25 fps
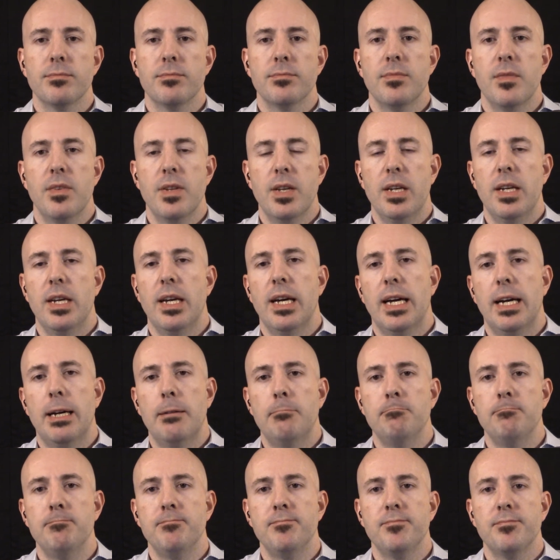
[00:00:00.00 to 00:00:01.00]

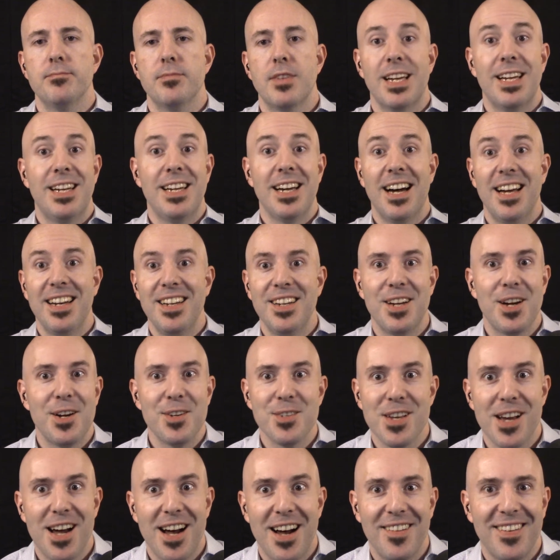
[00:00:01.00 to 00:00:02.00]
The gun
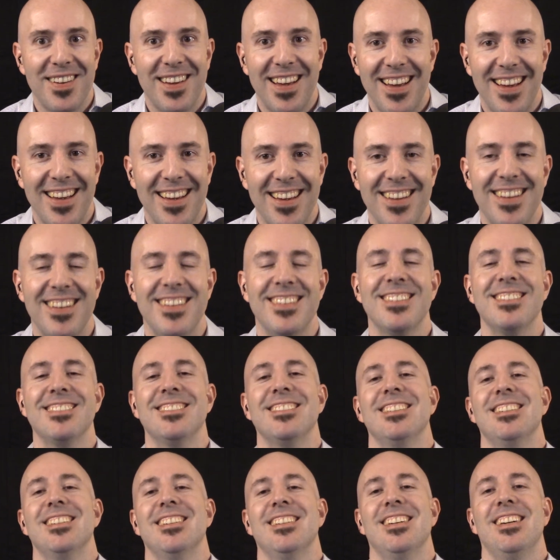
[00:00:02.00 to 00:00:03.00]
goes off
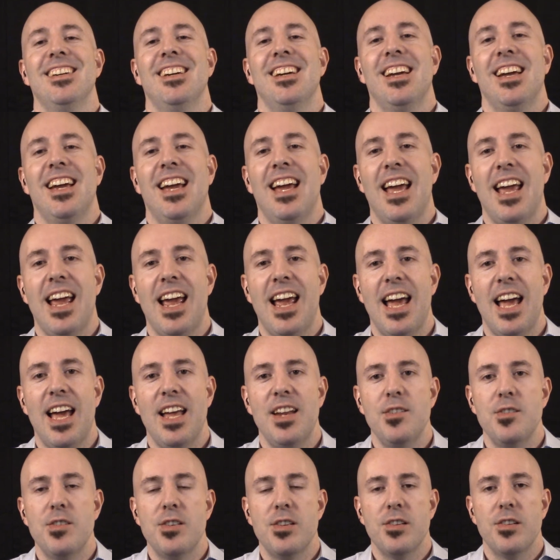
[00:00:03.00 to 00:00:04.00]

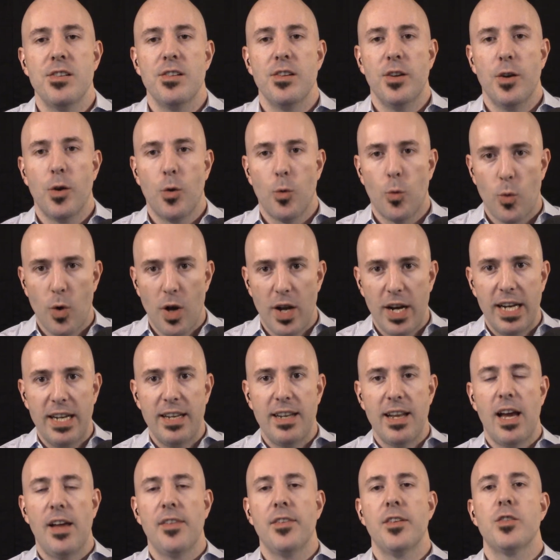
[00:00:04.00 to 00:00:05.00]
and you're running
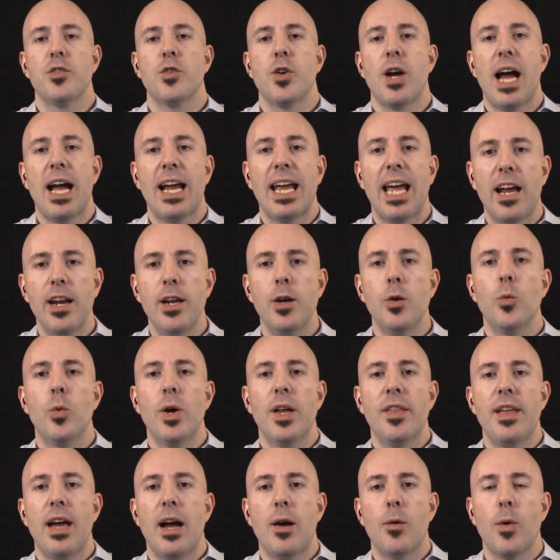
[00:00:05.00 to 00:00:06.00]
down the track. How do you
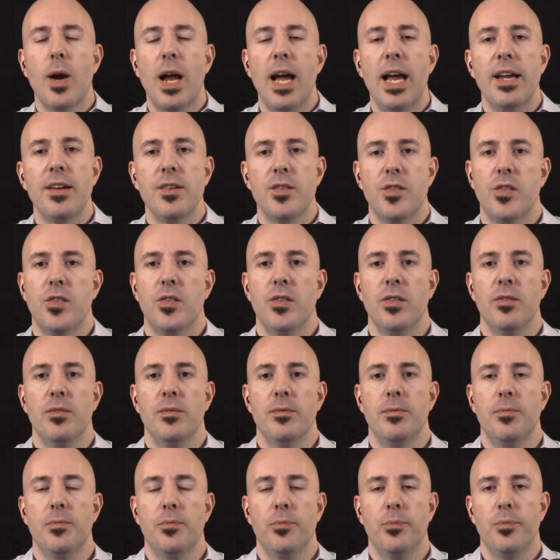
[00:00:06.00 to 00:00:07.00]
win that race?
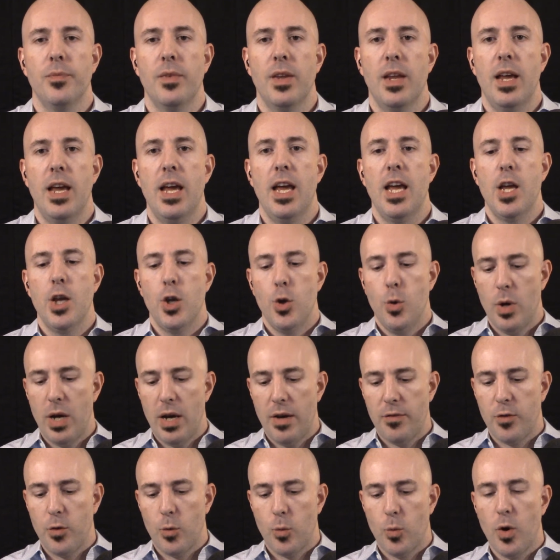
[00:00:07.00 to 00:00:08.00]
You
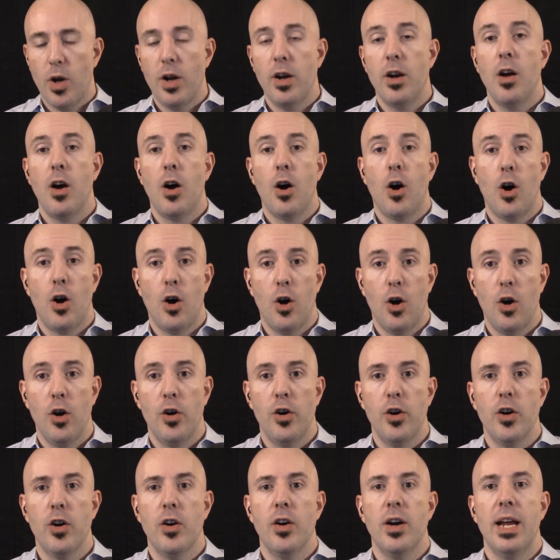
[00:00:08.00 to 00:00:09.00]
have to run
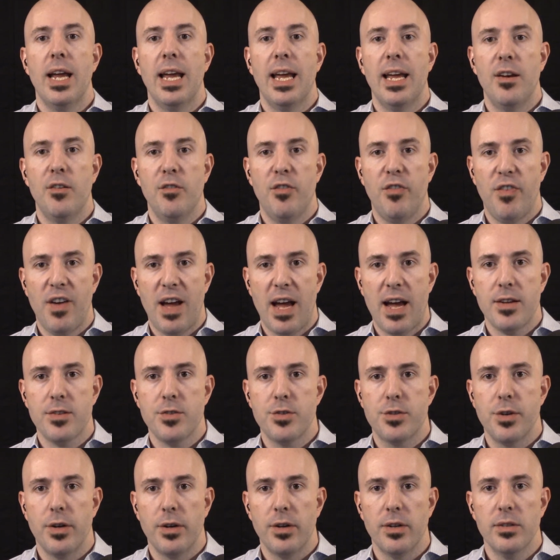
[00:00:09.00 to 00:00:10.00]
harder and
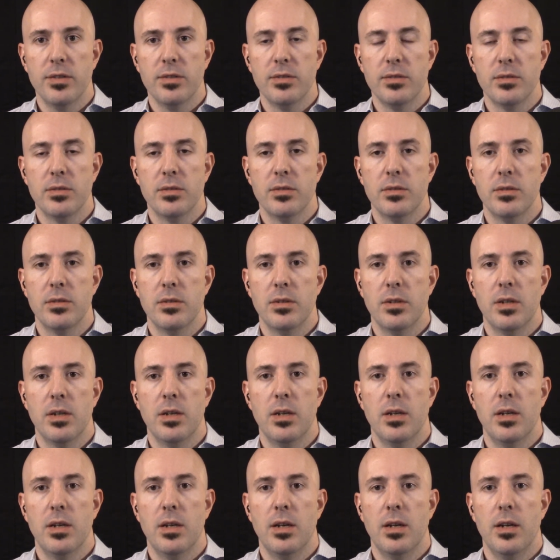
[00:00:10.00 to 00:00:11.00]
faster
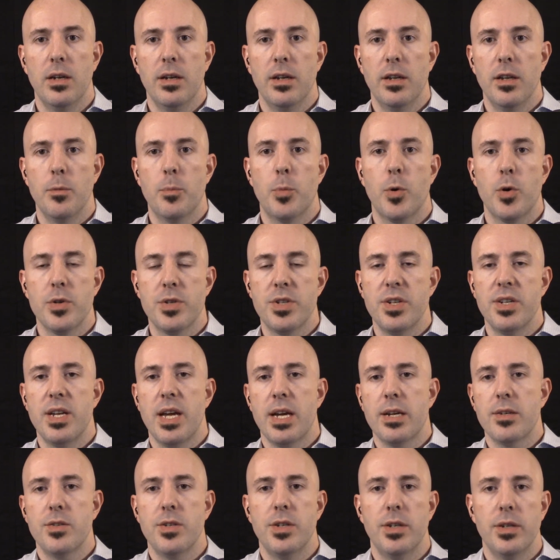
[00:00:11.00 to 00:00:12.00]
than the person
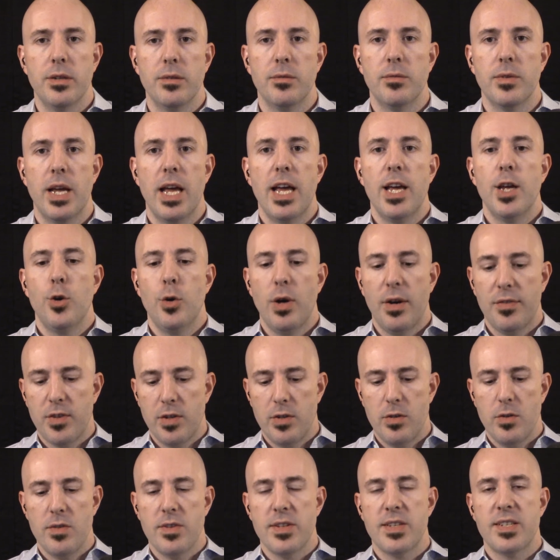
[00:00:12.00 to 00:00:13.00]
next to you. You have to
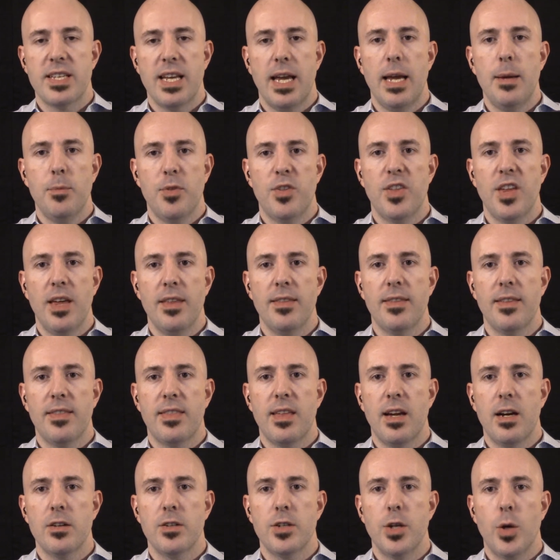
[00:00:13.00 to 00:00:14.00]
do the same thing that
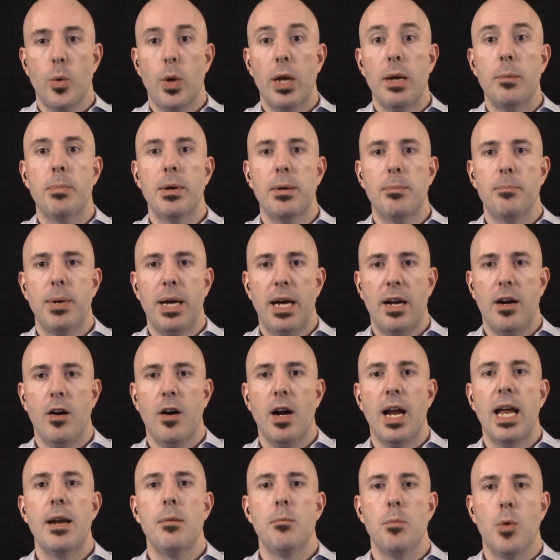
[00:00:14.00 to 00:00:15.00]
they're doing, but
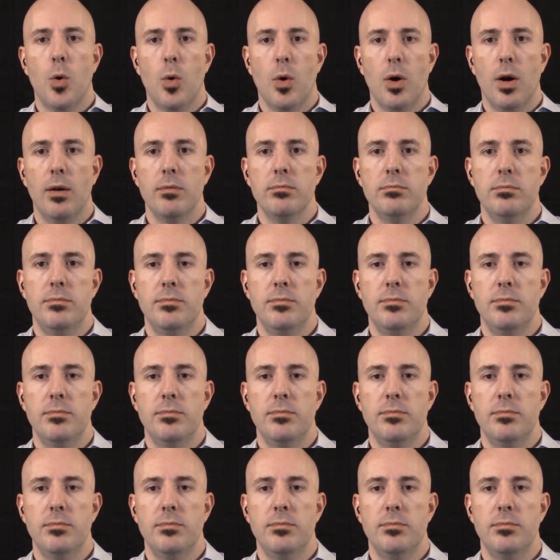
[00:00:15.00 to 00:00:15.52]
better and more.